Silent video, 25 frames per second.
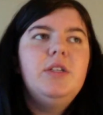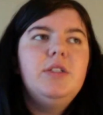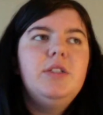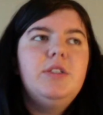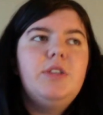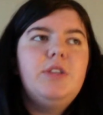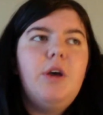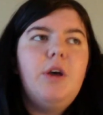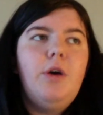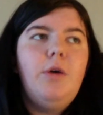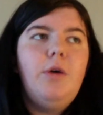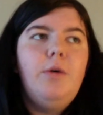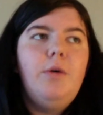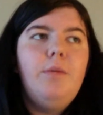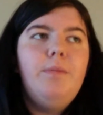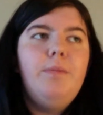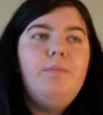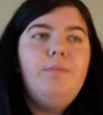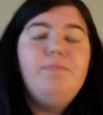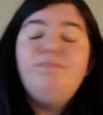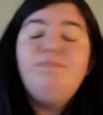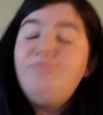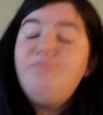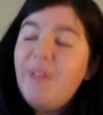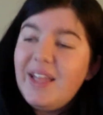So
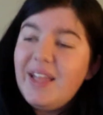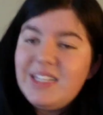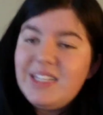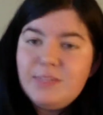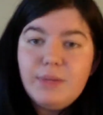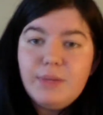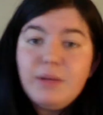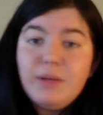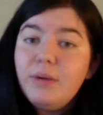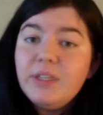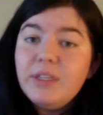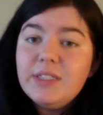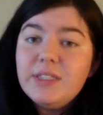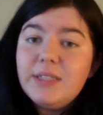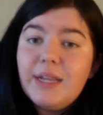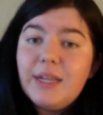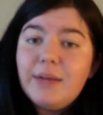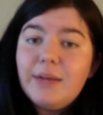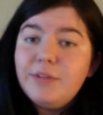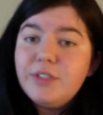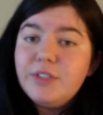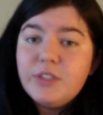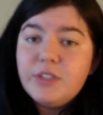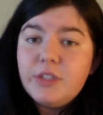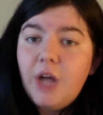that's the main reason that
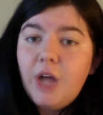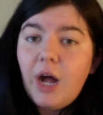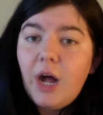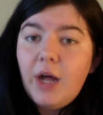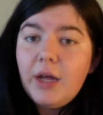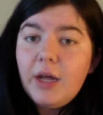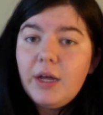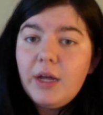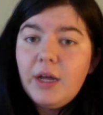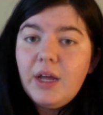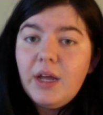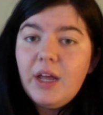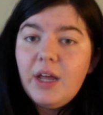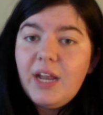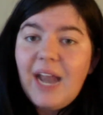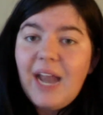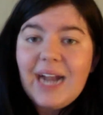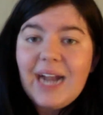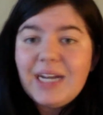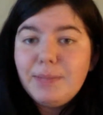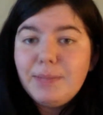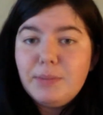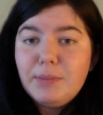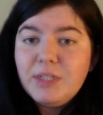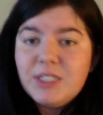I'm just not an
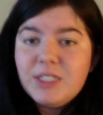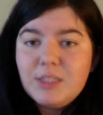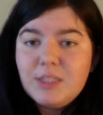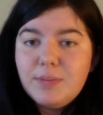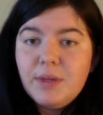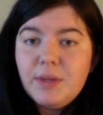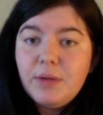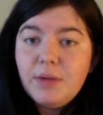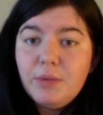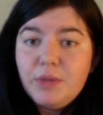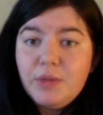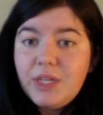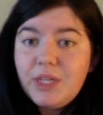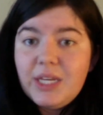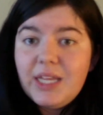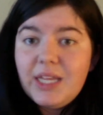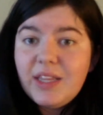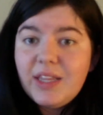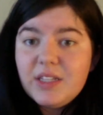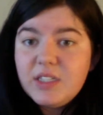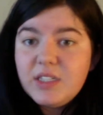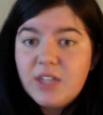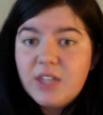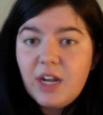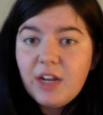active participant really
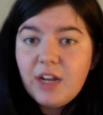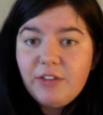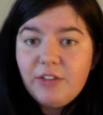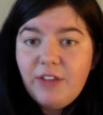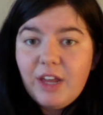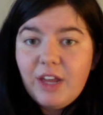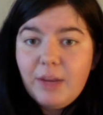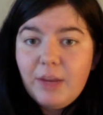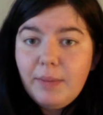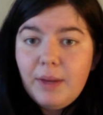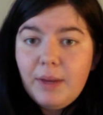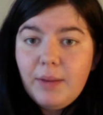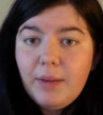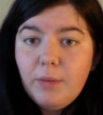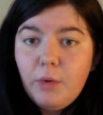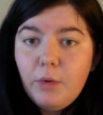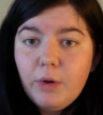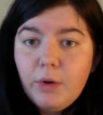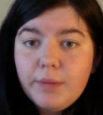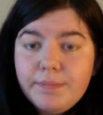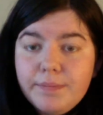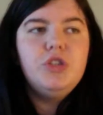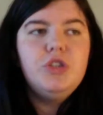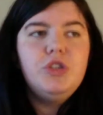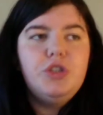in the Sonic fandom
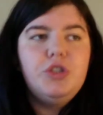anymore.